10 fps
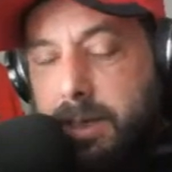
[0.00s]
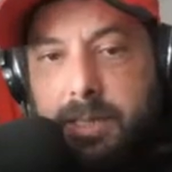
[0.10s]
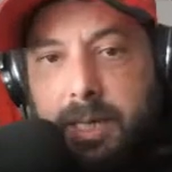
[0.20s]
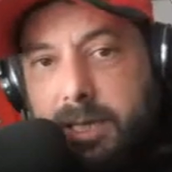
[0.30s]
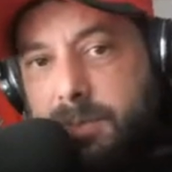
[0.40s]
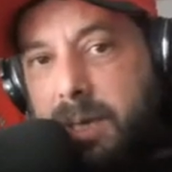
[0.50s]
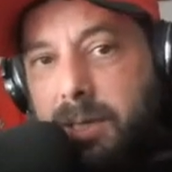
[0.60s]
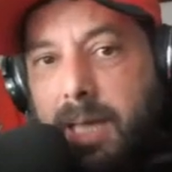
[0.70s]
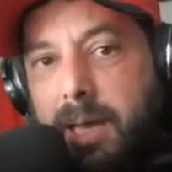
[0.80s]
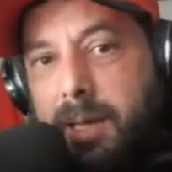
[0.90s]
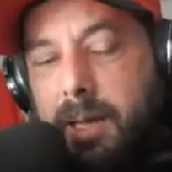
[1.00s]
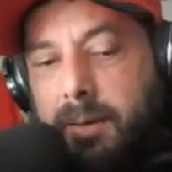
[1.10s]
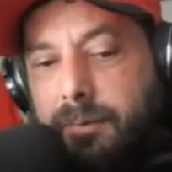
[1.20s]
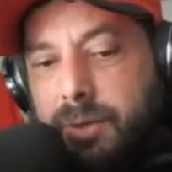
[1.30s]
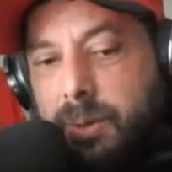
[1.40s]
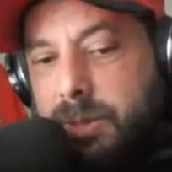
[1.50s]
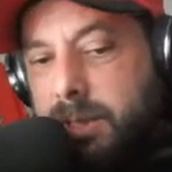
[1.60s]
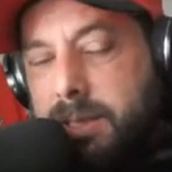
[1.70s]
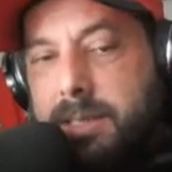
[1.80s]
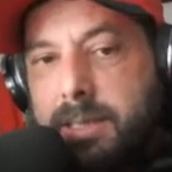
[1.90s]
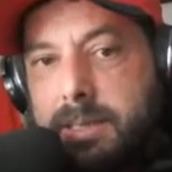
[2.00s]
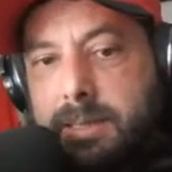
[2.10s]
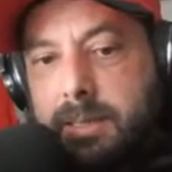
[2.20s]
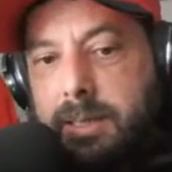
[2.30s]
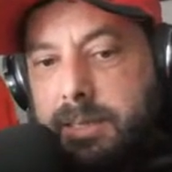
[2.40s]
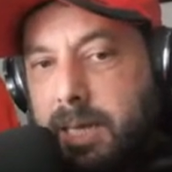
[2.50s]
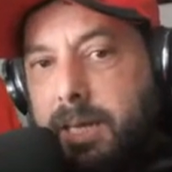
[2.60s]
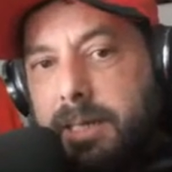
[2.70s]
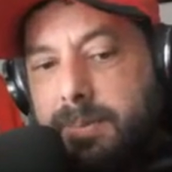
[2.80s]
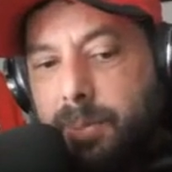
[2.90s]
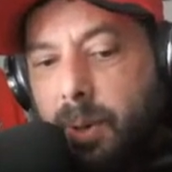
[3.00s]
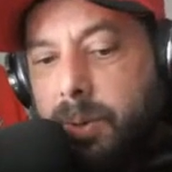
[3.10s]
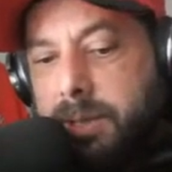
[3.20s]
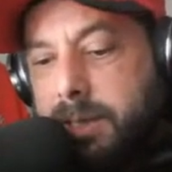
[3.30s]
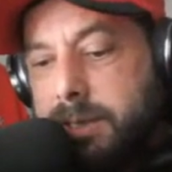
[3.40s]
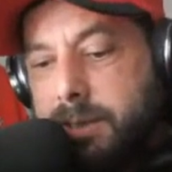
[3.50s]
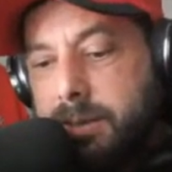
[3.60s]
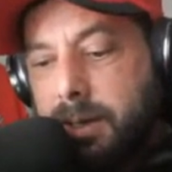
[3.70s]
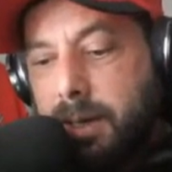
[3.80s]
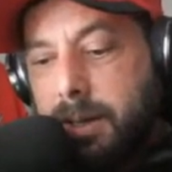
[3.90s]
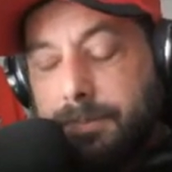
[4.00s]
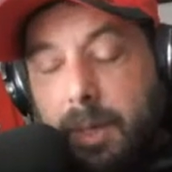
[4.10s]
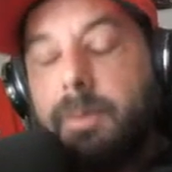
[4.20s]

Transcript: so it's been that kind of due diligence uh, checklist protest uh,